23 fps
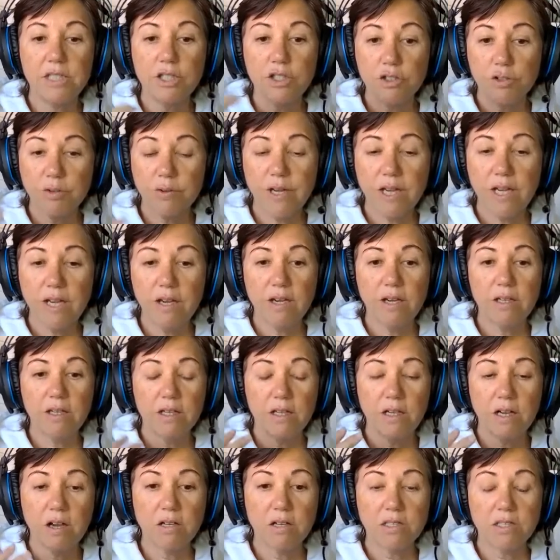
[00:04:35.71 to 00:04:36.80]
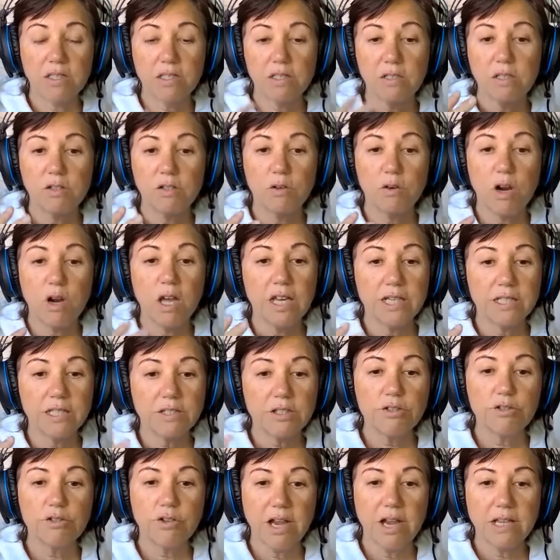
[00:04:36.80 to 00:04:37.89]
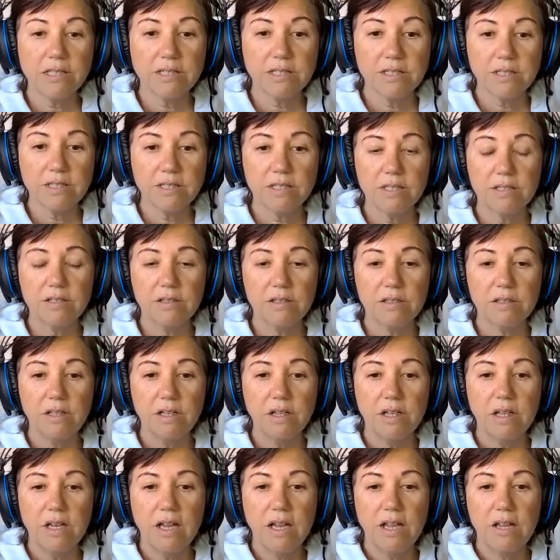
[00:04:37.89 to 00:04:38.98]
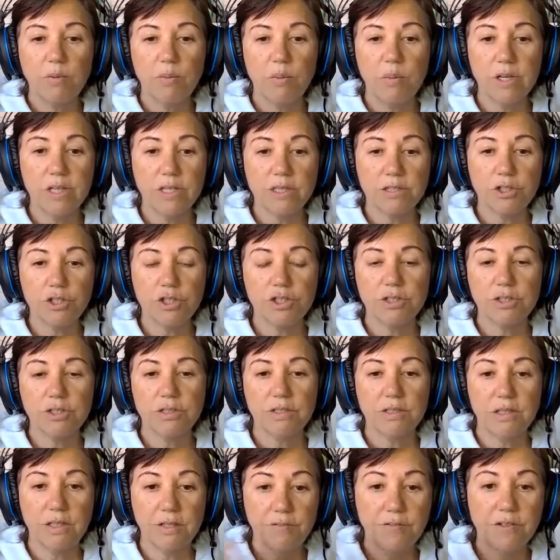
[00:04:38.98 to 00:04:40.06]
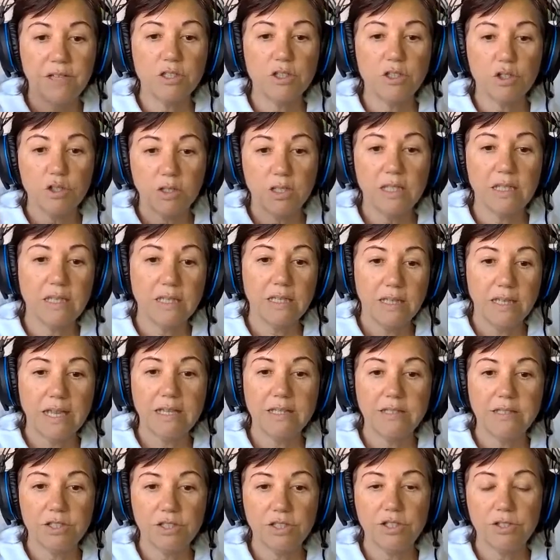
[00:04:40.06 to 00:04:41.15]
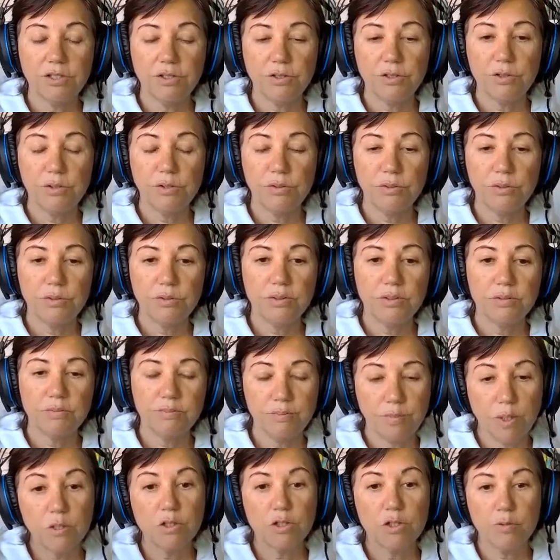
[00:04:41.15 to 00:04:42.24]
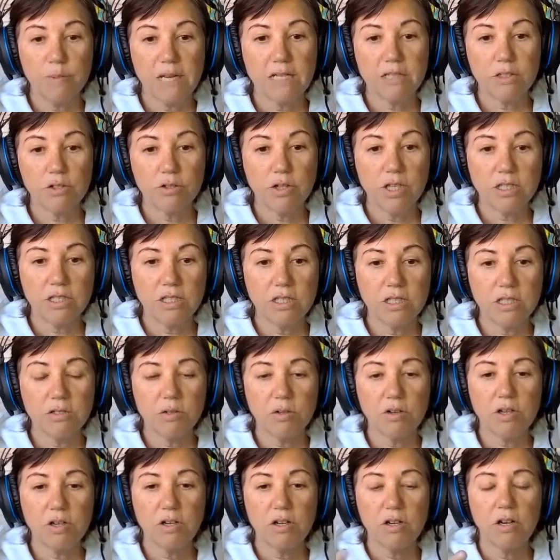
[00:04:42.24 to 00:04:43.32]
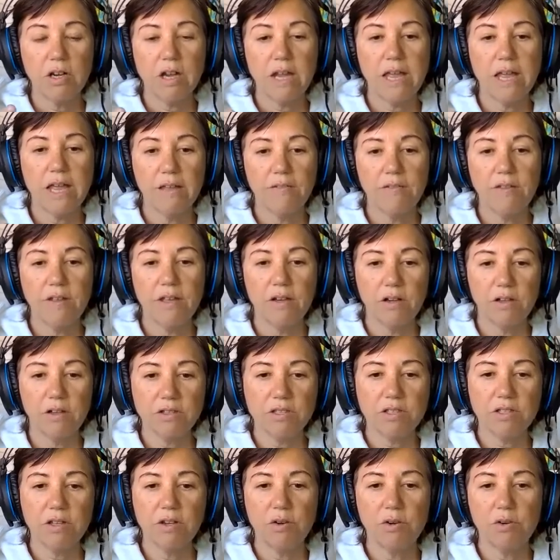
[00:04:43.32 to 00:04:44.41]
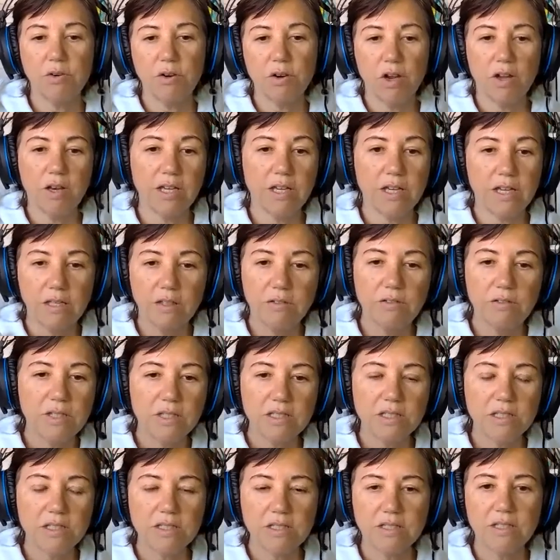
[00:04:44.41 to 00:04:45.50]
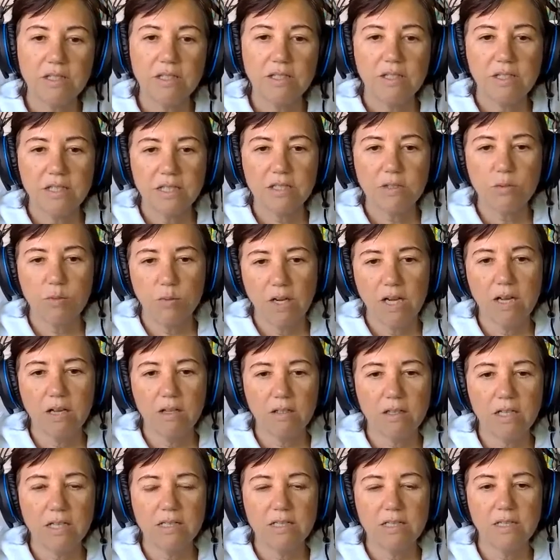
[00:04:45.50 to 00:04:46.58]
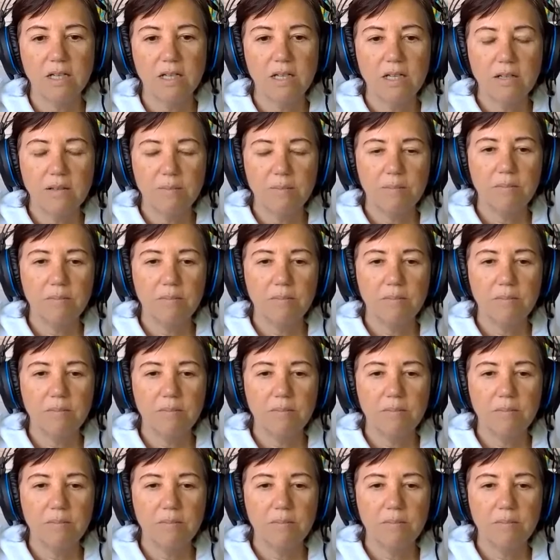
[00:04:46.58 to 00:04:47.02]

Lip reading: injury caused chronic stress, which eventually led to post-traumatic stress disorder and then also chronic illness as well, because